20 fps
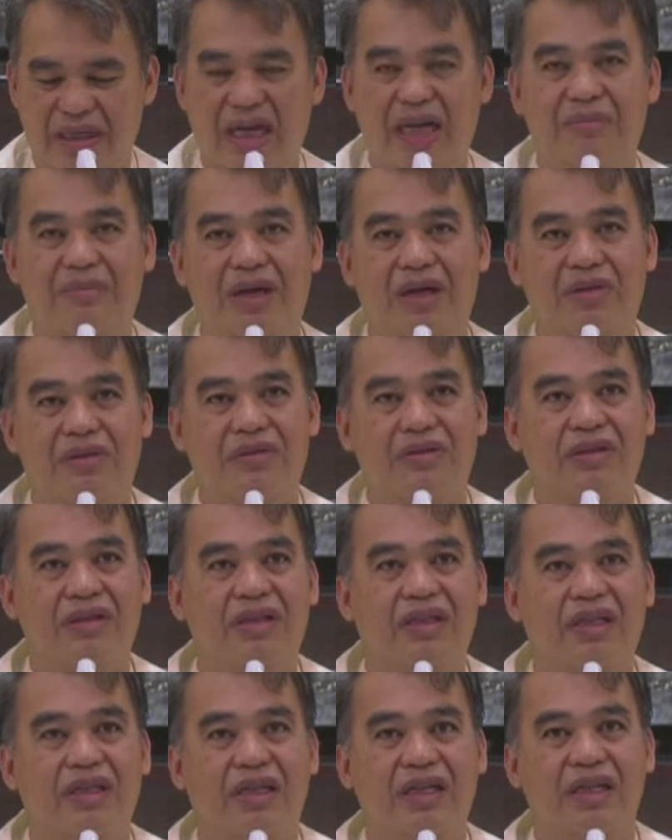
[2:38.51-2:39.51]

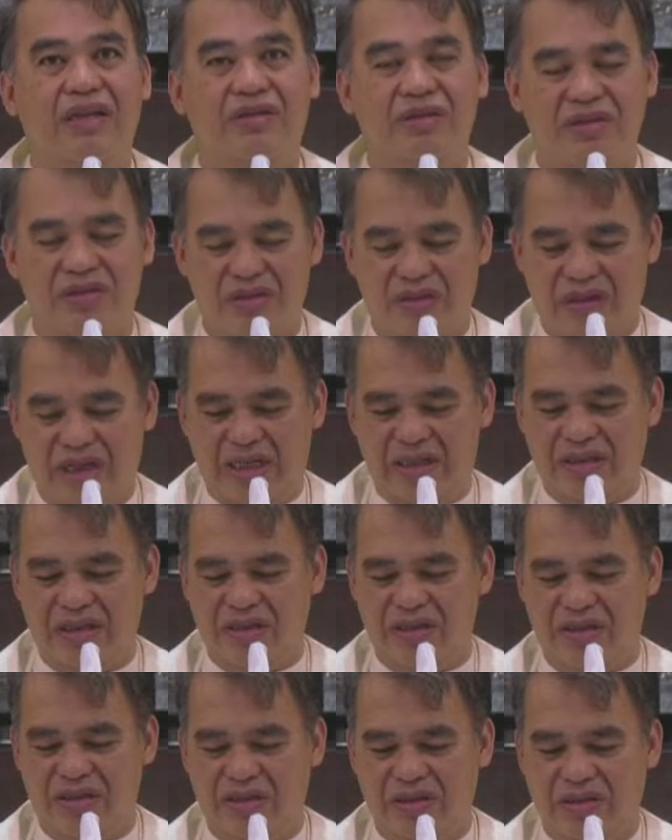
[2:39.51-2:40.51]
about the
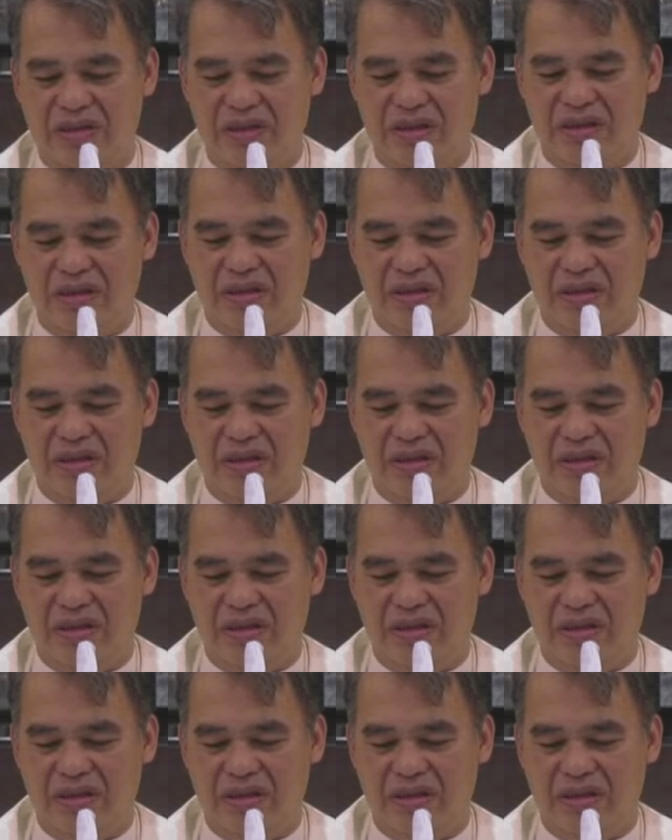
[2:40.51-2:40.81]
reconstruction